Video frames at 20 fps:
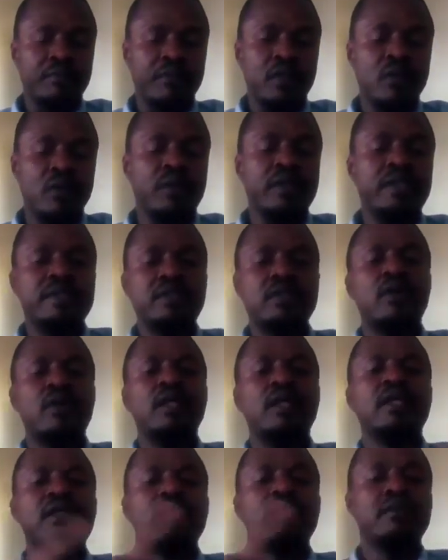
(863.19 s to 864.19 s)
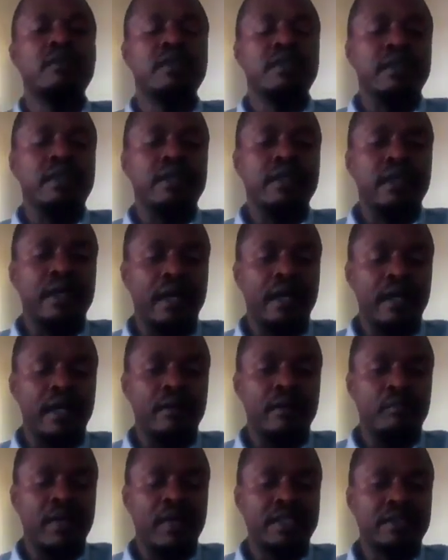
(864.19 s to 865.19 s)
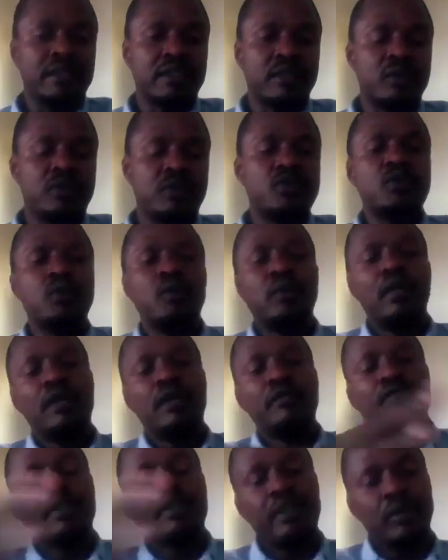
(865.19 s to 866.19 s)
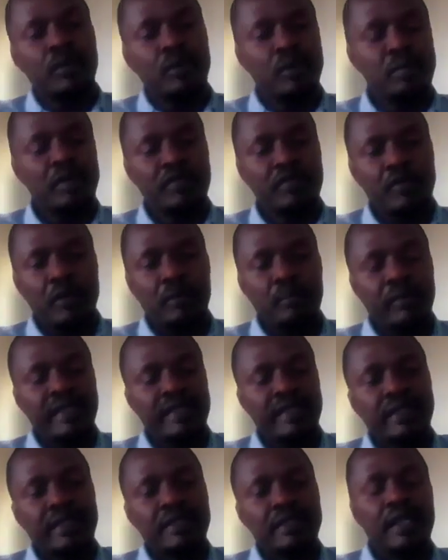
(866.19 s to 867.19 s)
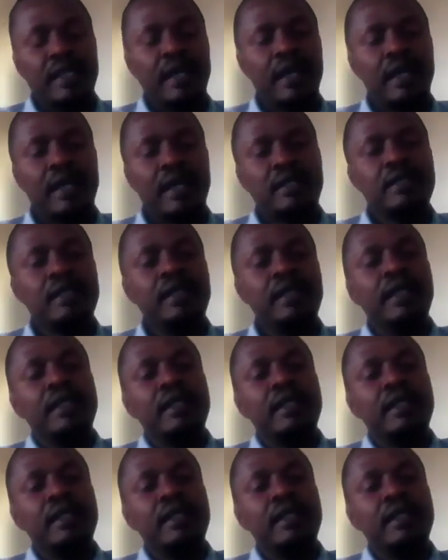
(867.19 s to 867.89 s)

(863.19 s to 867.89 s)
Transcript: installing a master controller for the group of compressors they had,